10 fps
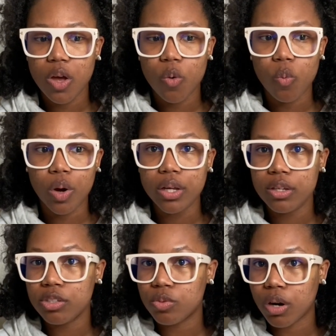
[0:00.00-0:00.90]
what
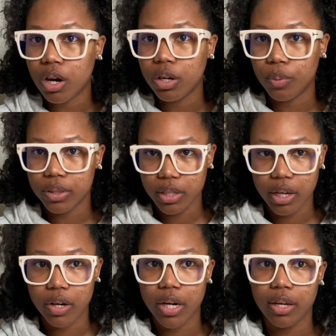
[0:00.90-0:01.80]
is wrong with
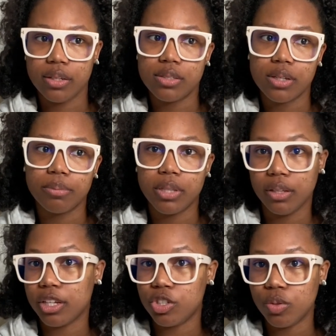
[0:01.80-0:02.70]
carrying something
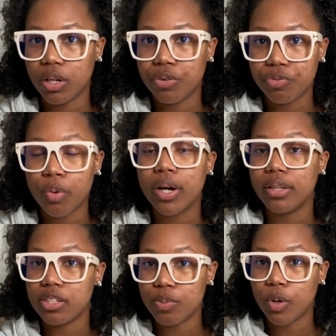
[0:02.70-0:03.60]
that you can afford
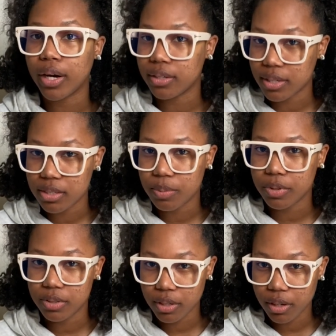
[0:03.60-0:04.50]
that's more accessible
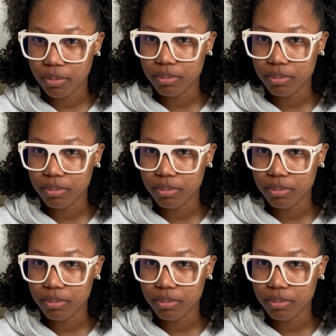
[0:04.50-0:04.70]
to you?